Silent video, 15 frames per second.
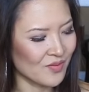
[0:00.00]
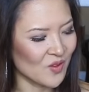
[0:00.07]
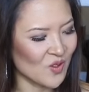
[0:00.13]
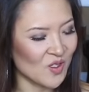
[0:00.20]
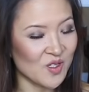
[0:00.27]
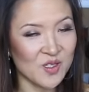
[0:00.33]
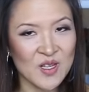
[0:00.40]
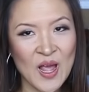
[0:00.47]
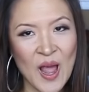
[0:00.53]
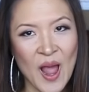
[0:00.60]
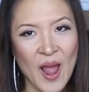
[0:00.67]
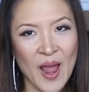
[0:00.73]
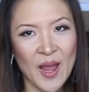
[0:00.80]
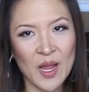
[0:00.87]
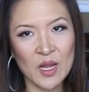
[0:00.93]
So
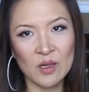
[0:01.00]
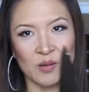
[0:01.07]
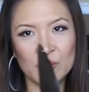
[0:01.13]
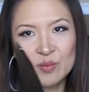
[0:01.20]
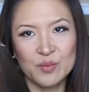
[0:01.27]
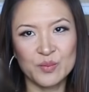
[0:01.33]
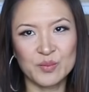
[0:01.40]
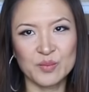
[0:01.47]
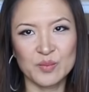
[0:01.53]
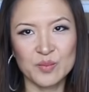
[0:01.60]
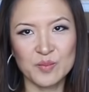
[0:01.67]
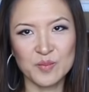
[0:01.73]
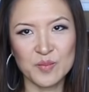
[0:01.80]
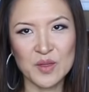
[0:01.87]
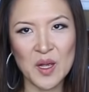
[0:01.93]
today
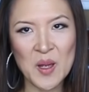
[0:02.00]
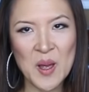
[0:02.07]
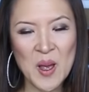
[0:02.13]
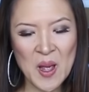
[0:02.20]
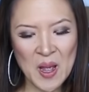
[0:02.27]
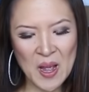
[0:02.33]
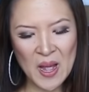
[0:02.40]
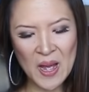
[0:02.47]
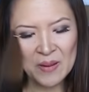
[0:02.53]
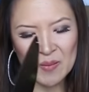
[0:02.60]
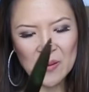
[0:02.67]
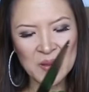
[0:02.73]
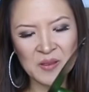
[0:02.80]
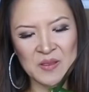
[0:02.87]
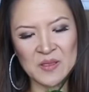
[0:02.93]
I'm
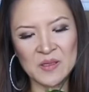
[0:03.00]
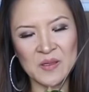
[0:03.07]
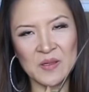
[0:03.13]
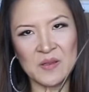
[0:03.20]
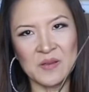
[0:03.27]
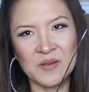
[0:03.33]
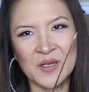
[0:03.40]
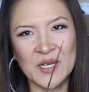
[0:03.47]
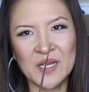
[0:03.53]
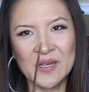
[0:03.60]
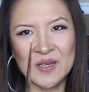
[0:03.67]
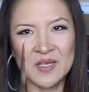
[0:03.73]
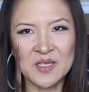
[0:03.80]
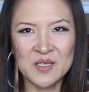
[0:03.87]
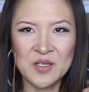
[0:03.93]
going to
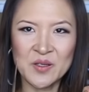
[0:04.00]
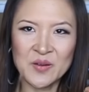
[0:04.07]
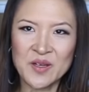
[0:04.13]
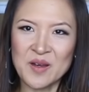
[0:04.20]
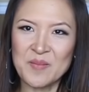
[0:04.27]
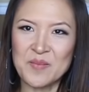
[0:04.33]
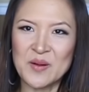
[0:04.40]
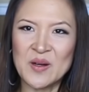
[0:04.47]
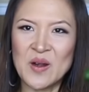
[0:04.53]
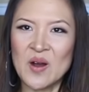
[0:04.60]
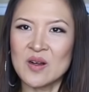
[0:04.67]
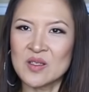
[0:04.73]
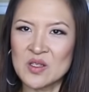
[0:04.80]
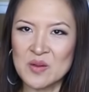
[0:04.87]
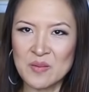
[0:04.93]
eat this cucumber
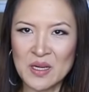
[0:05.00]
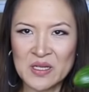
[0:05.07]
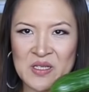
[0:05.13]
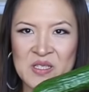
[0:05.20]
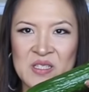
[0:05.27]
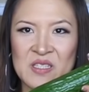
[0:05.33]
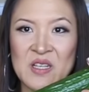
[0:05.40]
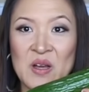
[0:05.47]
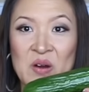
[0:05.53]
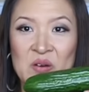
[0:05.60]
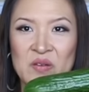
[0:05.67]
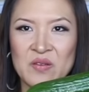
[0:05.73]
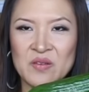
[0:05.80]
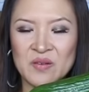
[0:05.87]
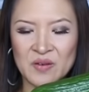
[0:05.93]
all to
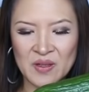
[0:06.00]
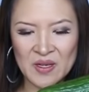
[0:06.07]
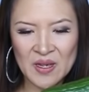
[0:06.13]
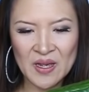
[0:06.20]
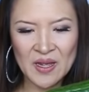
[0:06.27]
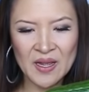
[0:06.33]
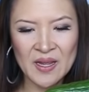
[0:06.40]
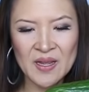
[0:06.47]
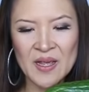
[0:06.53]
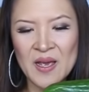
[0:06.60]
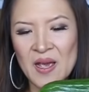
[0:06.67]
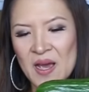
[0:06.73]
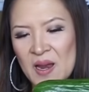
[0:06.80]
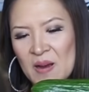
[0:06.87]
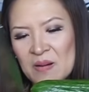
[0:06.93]
myself, okay?
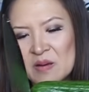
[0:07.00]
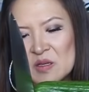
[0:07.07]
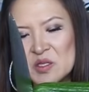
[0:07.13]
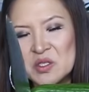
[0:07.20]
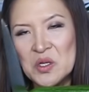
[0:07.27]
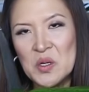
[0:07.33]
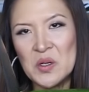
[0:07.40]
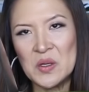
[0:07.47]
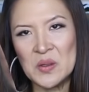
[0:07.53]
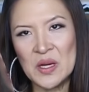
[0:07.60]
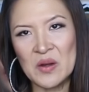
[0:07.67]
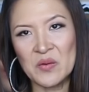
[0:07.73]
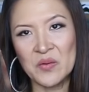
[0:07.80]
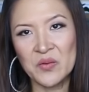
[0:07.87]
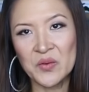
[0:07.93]
And I'm going to show you
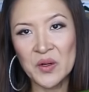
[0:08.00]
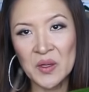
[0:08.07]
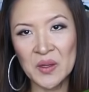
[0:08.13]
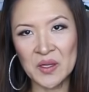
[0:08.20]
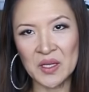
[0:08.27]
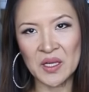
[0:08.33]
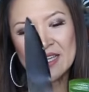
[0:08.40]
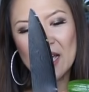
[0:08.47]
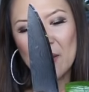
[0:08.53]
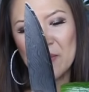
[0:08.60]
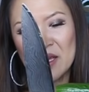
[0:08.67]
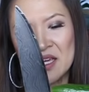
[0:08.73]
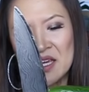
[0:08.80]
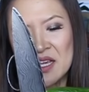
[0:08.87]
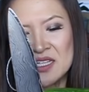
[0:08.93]
a really
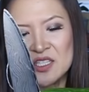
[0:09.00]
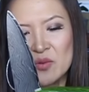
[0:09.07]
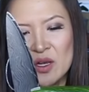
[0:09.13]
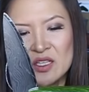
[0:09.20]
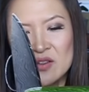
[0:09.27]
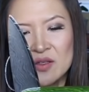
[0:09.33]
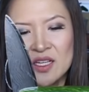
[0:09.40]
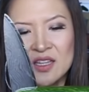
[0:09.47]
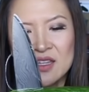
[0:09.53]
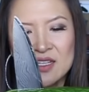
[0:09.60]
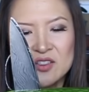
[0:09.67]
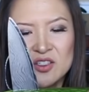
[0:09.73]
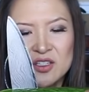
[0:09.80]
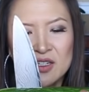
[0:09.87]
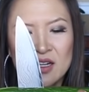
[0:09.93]
yummy, easy way to eat it. You're
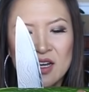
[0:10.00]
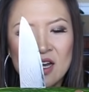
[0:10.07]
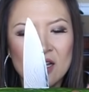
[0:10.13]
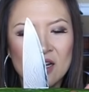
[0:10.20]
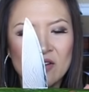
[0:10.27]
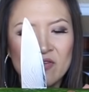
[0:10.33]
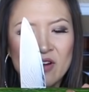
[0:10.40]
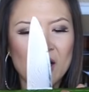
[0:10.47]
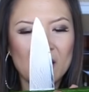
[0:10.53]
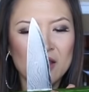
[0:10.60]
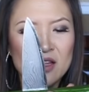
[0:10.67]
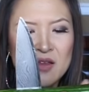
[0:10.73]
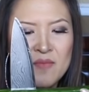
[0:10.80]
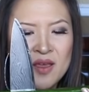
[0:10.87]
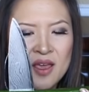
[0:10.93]
just going to cut it right in
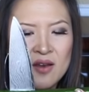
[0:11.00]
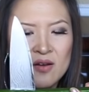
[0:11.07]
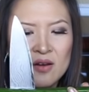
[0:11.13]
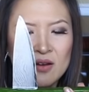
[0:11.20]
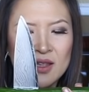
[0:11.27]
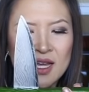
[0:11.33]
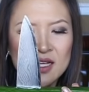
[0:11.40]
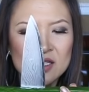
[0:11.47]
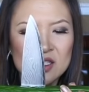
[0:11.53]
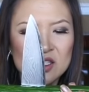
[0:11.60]
the middle, like